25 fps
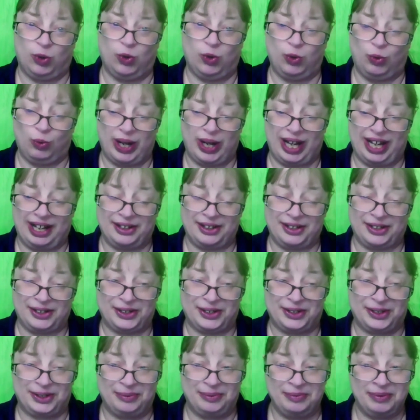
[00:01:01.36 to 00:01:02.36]
cool
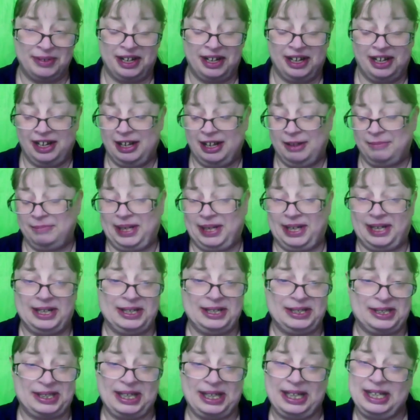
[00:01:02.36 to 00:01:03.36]
weather
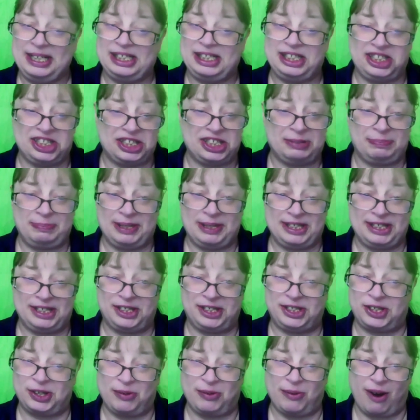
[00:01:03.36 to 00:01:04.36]
because it's just been
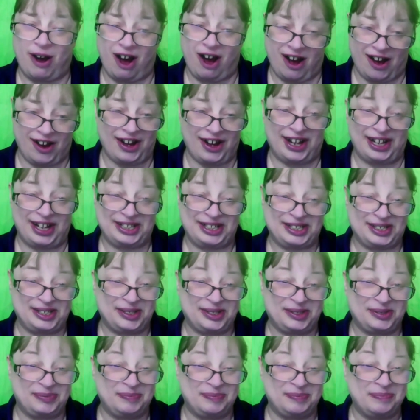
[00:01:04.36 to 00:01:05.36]
so hot.
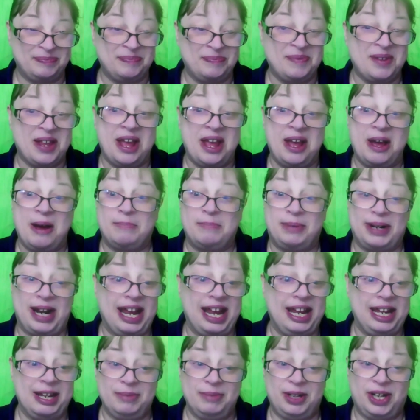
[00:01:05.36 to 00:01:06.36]
But
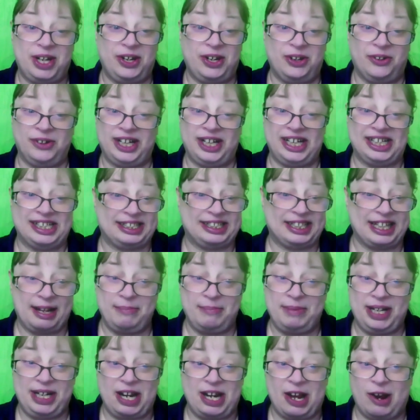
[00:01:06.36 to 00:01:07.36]
I am curious.
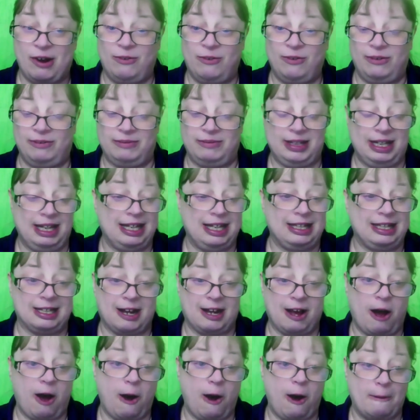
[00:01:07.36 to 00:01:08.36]
Let me know in the
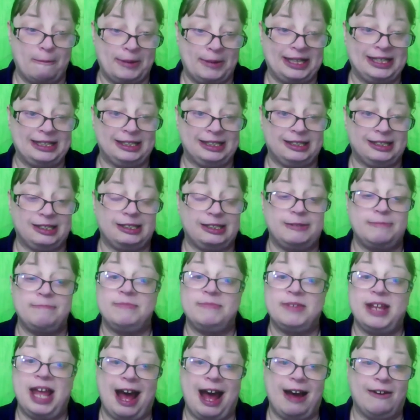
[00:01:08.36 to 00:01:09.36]
comments
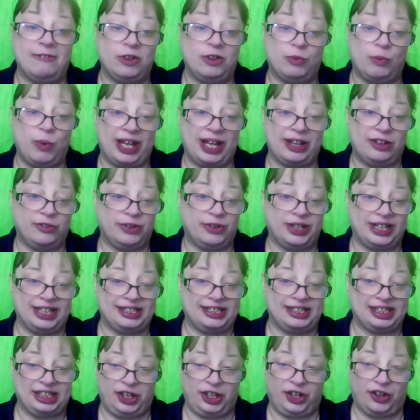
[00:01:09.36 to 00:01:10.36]
how the weather
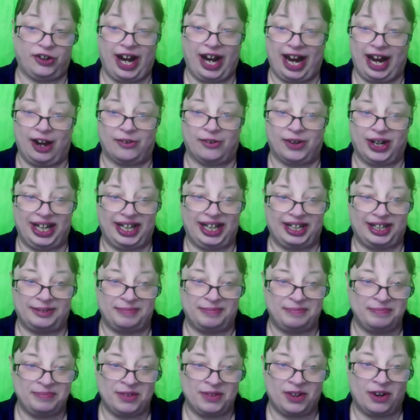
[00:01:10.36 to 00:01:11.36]
is in your area.
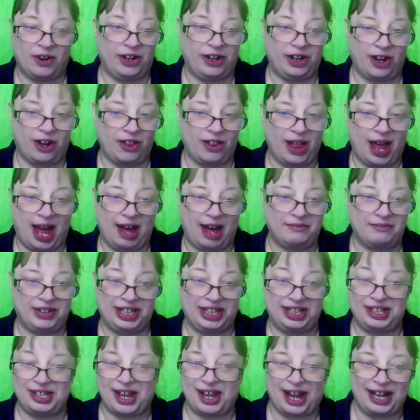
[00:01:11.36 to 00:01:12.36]
Are y'all
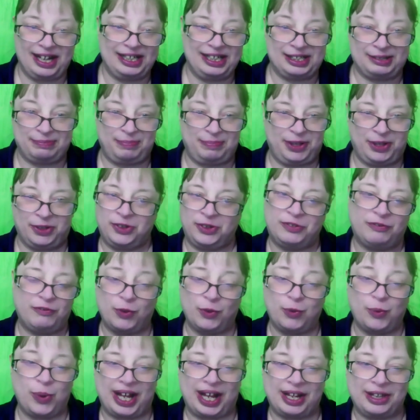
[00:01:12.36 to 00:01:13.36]
having nice,
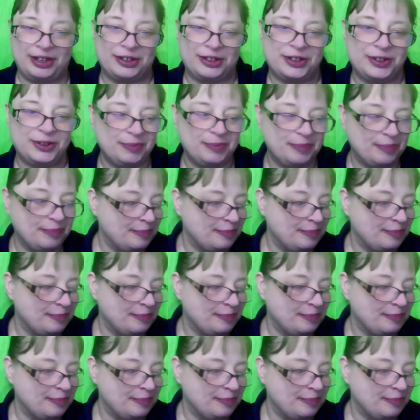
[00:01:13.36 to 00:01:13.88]
beautiful weather?